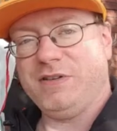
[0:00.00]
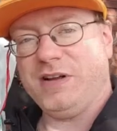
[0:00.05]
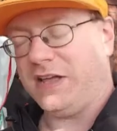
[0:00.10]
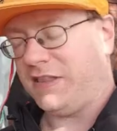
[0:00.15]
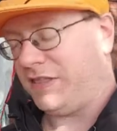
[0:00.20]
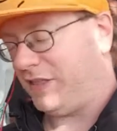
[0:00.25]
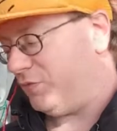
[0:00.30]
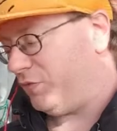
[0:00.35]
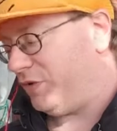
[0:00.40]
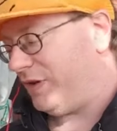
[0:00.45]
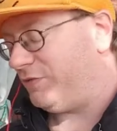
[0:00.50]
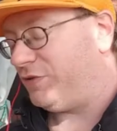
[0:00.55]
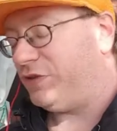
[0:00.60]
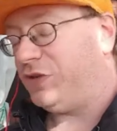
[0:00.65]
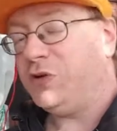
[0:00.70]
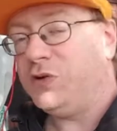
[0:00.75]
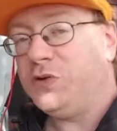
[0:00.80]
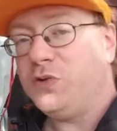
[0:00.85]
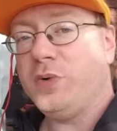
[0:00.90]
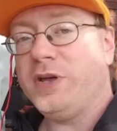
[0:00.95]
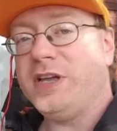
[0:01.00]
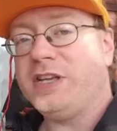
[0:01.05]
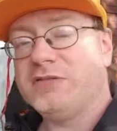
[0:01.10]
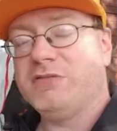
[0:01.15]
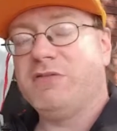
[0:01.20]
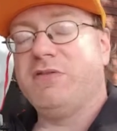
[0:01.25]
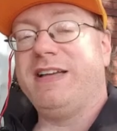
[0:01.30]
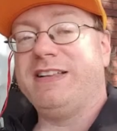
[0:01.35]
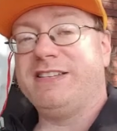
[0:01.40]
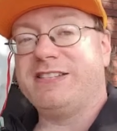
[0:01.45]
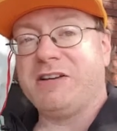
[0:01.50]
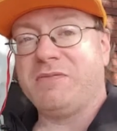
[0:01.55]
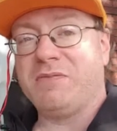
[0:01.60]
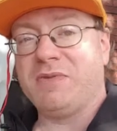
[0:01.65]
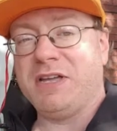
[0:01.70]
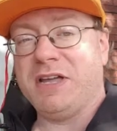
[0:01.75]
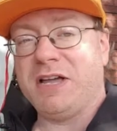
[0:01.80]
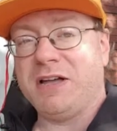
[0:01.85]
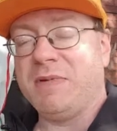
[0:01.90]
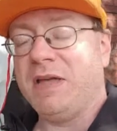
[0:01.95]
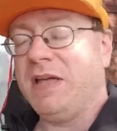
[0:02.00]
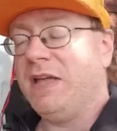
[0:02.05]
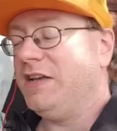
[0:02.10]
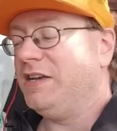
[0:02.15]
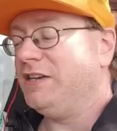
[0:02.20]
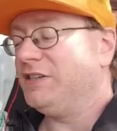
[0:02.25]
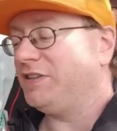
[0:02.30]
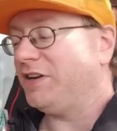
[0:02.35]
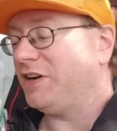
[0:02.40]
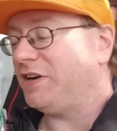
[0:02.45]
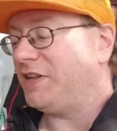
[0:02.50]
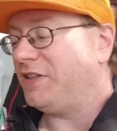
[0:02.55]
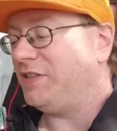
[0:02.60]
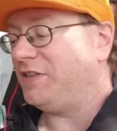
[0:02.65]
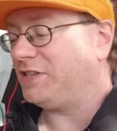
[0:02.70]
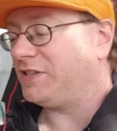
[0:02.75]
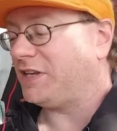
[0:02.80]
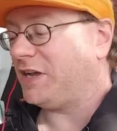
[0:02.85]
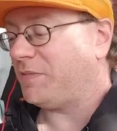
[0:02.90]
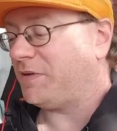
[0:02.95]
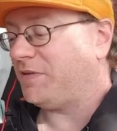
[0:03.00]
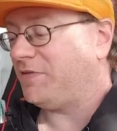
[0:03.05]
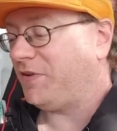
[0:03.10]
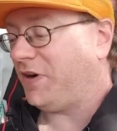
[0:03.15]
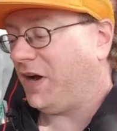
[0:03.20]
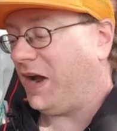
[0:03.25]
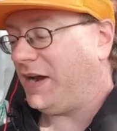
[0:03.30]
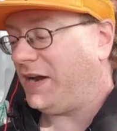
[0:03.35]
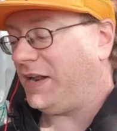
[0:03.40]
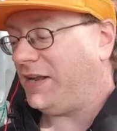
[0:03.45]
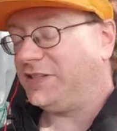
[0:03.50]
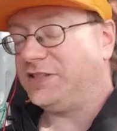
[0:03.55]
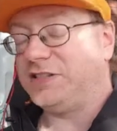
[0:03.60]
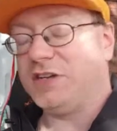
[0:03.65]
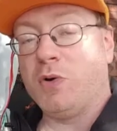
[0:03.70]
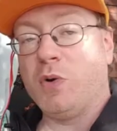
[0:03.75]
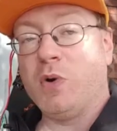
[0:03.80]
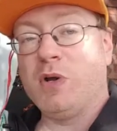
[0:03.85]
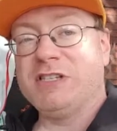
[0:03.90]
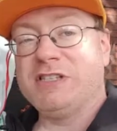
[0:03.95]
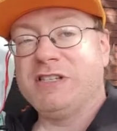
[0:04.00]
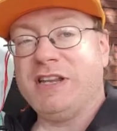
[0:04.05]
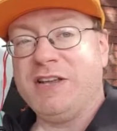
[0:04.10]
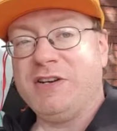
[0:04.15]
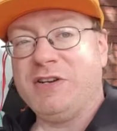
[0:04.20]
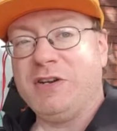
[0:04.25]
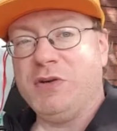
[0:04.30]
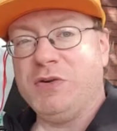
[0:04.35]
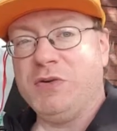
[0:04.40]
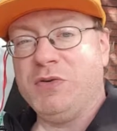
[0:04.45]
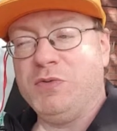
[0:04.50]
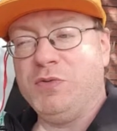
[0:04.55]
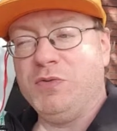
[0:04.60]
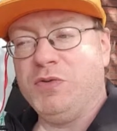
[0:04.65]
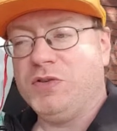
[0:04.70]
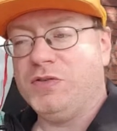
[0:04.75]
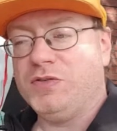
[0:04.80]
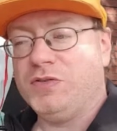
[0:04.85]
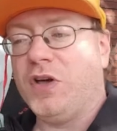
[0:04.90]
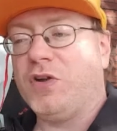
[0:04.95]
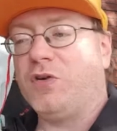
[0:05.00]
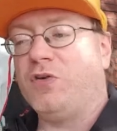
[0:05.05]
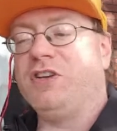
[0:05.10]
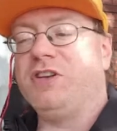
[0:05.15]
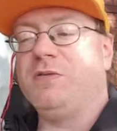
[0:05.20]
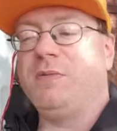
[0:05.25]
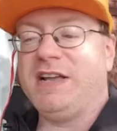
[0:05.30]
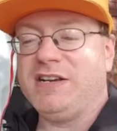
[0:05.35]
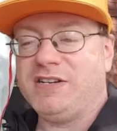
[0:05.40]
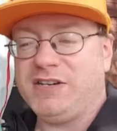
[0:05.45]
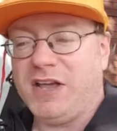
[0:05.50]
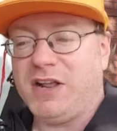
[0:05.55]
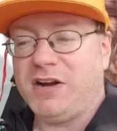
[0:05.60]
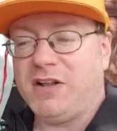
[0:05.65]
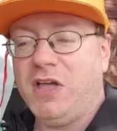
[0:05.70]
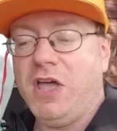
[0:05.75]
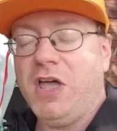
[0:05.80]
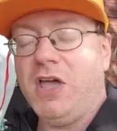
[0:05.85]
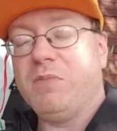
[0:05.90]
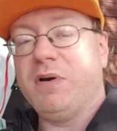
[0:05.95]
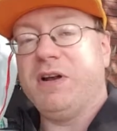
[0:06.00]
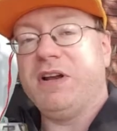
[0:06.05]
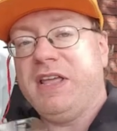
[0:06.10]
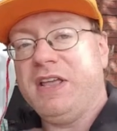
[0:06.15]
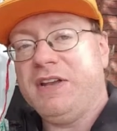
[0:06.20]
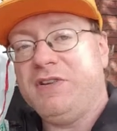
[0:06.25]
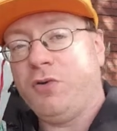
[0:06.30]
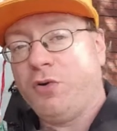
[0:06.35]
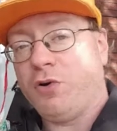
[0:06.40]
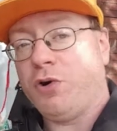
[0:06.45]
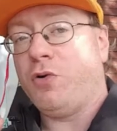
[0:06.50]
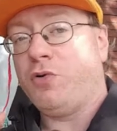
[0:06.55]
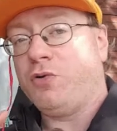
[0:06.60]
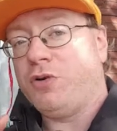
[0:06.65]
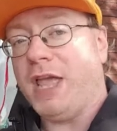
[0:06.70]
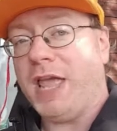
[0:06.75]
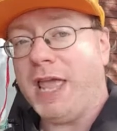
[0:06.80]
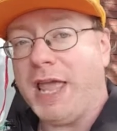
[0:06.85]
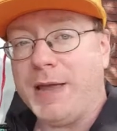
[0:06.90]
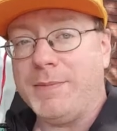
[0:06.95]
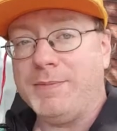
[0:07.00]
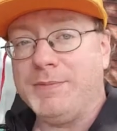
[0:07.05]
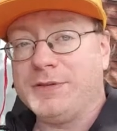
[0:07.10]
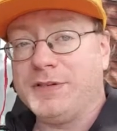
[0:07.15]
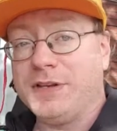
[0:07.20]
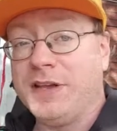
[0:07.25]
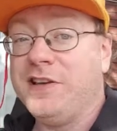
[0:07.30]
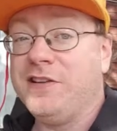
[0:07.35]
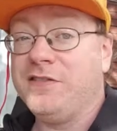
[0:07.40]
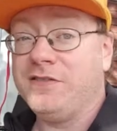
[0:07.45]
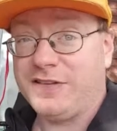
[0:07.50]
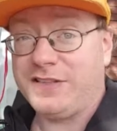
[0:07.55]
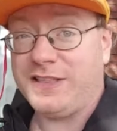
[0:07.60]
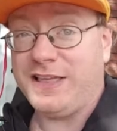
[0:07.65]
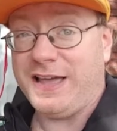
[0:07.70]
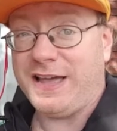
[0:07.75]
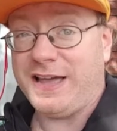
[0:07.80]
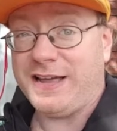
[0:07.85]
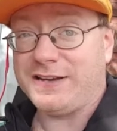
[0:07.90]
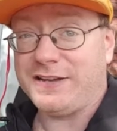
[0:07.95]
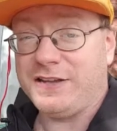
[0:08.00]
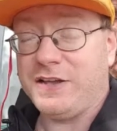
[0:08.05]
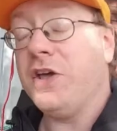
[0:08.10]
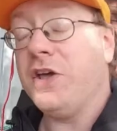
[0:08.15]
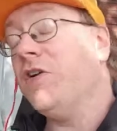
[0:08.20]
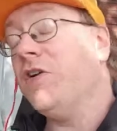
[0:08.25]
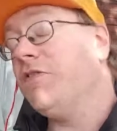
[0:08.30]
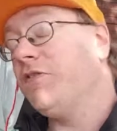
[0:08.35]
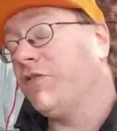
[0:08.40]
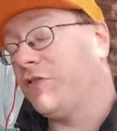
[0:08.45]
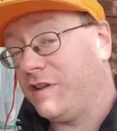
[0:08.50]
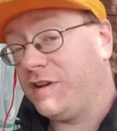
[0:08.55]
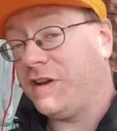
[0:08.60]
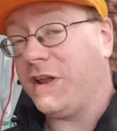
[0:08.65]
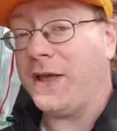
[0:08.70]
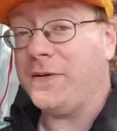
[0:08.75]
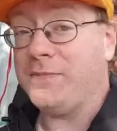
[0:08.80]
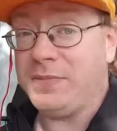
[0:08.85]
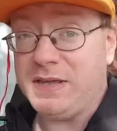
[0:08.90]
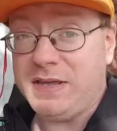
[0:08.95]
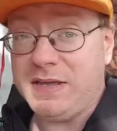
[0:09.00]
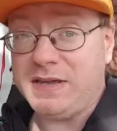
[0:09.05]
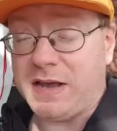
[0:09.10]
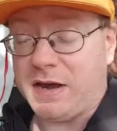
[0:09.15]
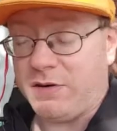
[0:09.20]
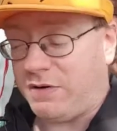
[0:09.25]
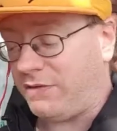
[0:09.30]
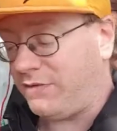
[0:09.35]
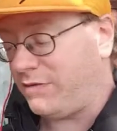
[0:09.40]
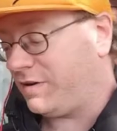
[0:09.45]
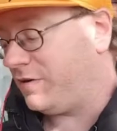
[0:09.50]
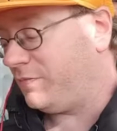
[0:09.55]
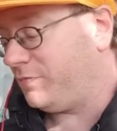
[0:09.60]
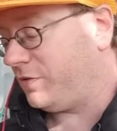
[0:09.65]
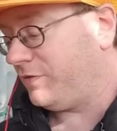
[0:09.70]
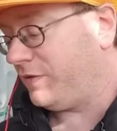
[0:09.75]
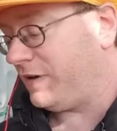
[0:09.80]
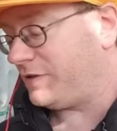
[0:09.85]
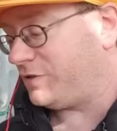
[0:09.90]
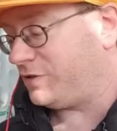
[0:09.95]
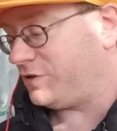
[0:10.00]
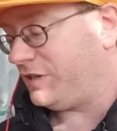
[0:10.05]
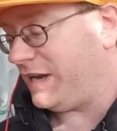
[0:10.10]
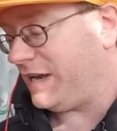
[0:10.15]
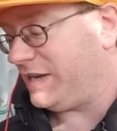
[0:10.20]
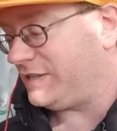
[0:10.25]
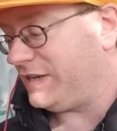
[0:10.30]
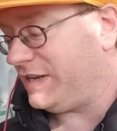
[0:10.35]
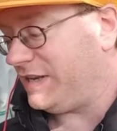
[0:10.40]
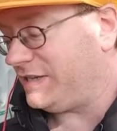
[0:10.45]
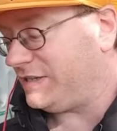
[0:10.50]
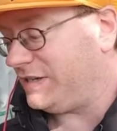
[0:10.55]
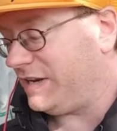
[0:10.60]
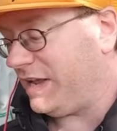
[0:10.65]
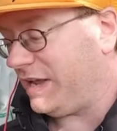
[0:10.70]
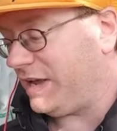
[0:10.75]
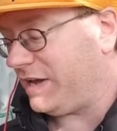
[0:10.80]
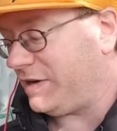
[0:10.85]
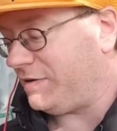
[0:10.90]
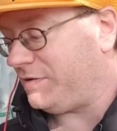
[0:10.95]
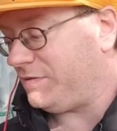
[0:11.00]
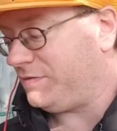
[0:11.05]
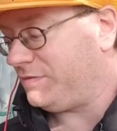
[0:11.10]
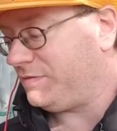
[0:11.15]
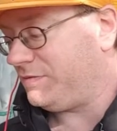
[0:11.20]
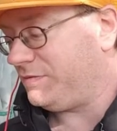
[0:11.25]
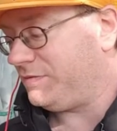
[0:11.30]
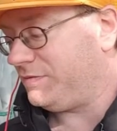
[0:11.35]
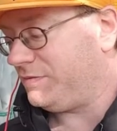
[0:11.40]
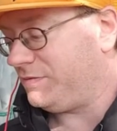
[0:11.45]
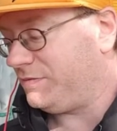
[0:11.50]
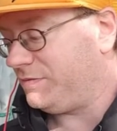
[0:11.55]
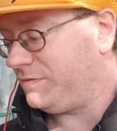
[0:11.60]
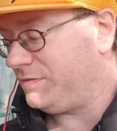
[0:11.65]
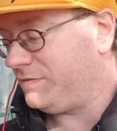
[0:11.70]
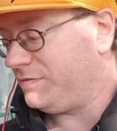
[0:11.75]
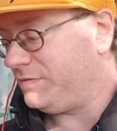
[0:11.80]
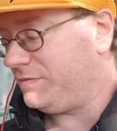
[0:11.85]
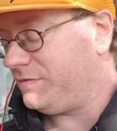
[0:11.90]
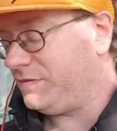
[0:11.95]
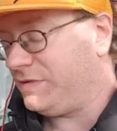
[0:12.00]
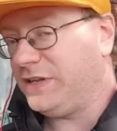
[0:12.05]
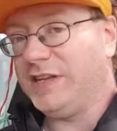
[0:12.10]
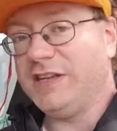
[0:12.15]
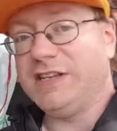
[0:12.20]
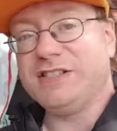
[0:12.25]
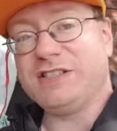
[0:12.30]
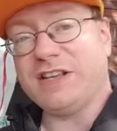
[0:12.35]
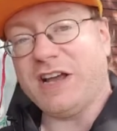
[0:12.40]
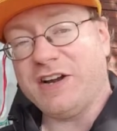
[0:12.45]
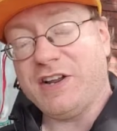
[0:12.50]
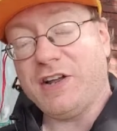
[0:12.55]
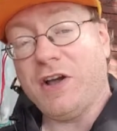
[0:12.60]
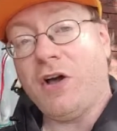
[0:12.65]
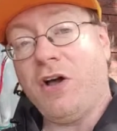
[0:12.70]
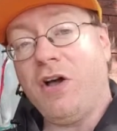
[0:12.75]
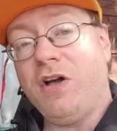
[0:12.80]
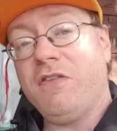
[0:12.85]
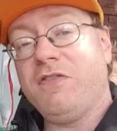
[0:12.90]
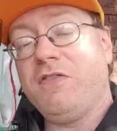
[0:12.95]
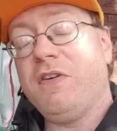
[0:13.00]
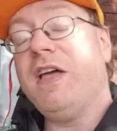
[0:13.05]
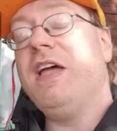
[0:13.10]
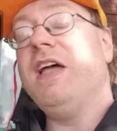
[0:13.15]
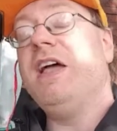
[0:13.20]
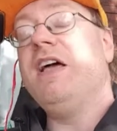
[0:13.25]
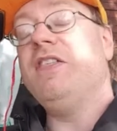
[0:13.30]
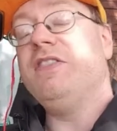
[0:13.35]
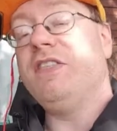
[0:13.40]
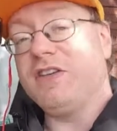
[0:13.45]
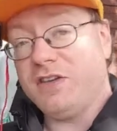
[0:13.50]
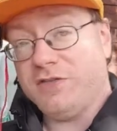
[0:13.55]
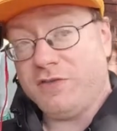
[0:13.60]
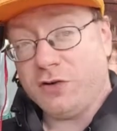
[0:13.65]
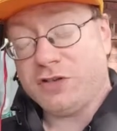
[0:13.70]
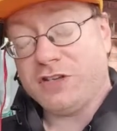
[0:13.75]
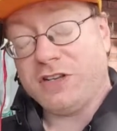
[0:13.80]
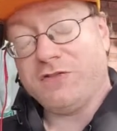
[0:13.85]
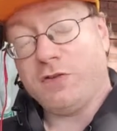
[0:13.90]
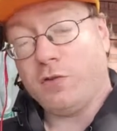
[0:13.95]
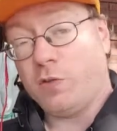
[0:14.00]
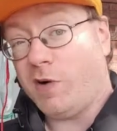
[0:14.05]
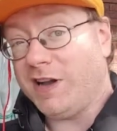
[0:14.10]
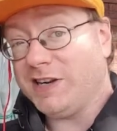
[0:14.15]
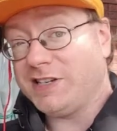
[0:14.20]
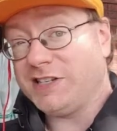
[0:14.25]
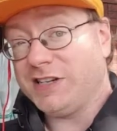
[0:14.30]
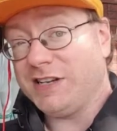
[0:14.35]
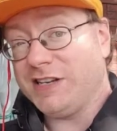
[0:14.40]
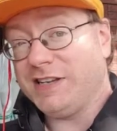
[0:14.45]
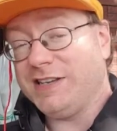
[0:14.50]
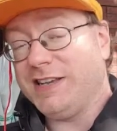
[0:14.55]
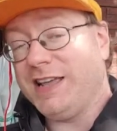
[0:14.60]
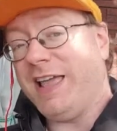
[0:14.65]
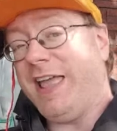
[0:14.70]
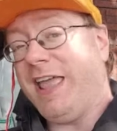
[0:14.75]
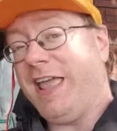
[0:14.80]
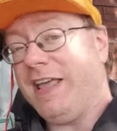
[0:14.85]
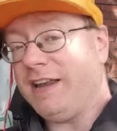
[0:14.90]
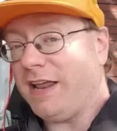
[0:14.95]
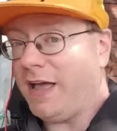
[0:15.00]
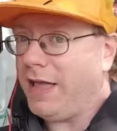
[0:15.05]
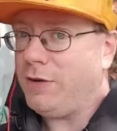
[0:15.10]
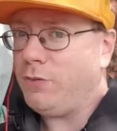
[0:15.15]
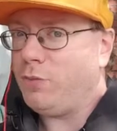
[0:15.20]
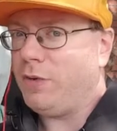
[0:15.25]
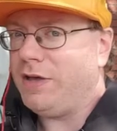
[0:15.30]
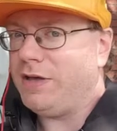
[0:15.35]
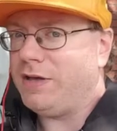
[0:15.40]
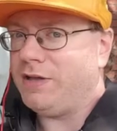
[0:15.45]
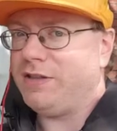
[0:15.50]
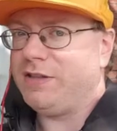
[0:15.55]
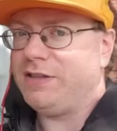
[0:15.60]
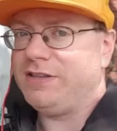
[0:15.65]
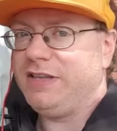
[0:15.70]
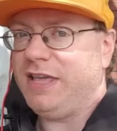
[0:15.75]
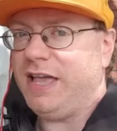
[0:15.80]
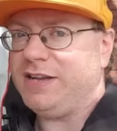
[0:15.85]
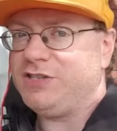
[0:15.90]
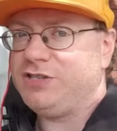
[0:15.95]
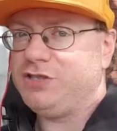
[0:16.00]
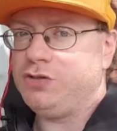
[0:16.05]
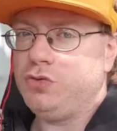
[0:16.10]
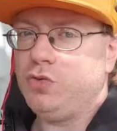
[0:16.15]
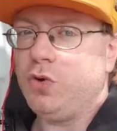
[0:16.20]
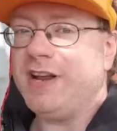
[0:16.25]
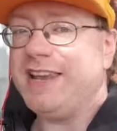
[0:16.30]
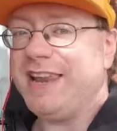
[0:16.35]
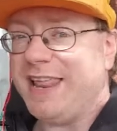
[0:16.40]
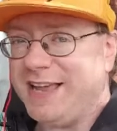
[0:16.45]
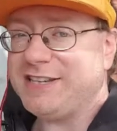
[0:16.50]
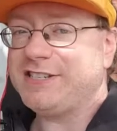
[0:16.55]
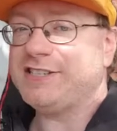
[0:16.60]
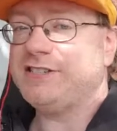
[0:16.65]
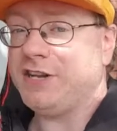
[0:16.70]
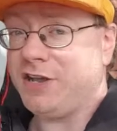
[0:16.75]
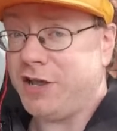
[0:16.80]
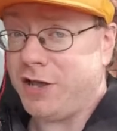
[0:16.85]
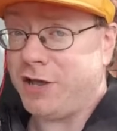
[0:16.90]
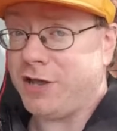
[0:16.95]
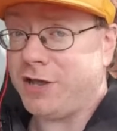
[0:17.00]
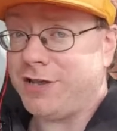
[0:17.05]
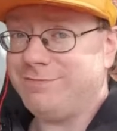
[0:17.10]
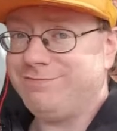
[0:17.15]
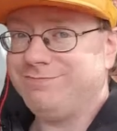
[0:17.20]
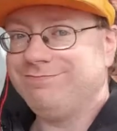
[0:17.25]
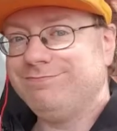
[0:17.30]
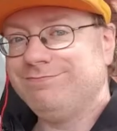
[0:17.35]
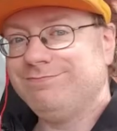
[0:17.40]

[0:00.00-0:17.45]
I think we have two weeks of events coming up starting this coming Friday. So stay tuned, not only to my channel, but in your own games for that. For the time being, however, Professor Chas is now signing off. Thank you folks again for watching, and I will catch you next time.